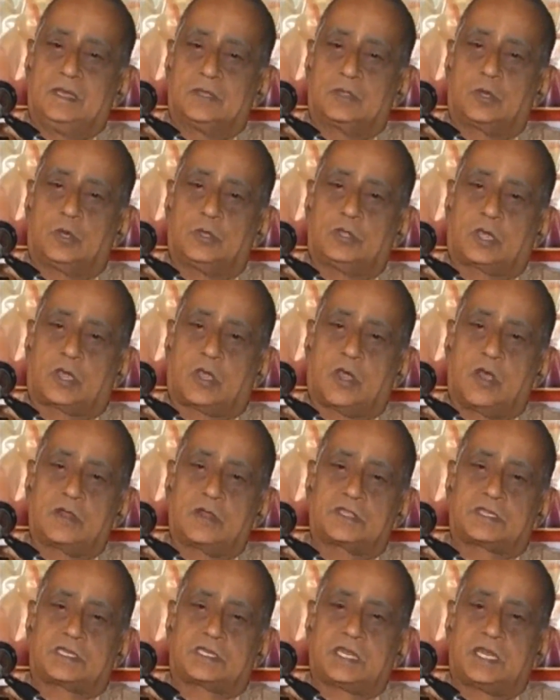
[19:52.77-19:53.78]
So the
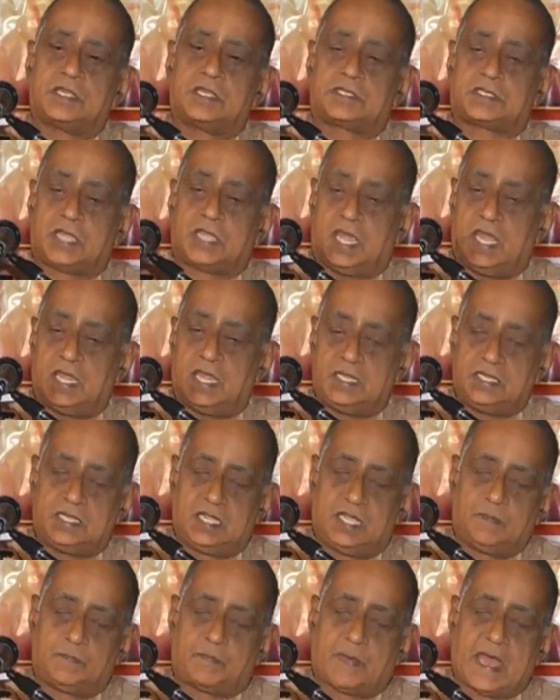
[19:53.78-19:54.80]
constant
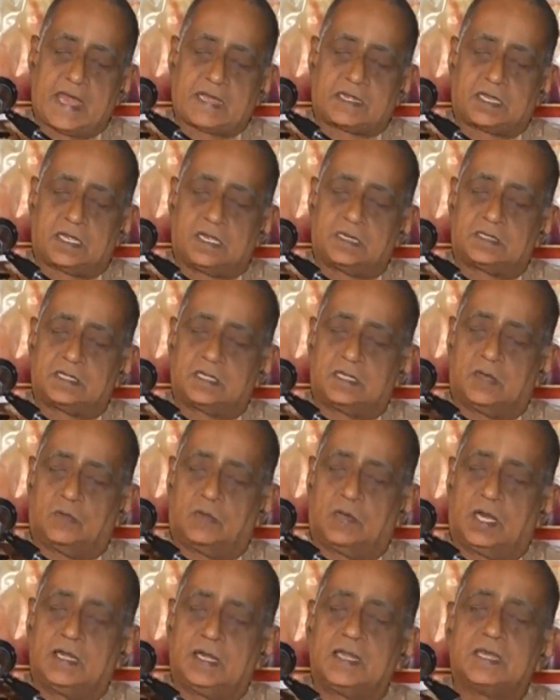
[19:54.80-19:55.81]
changing patterns in the
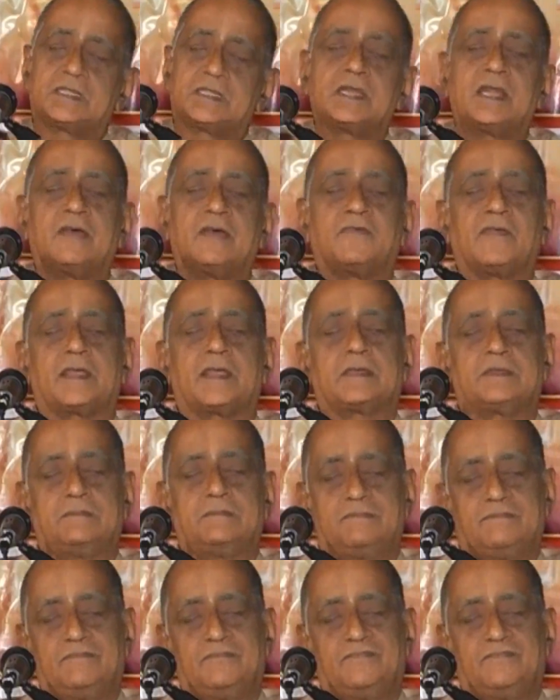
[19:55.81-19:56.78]
world doesn't affect him.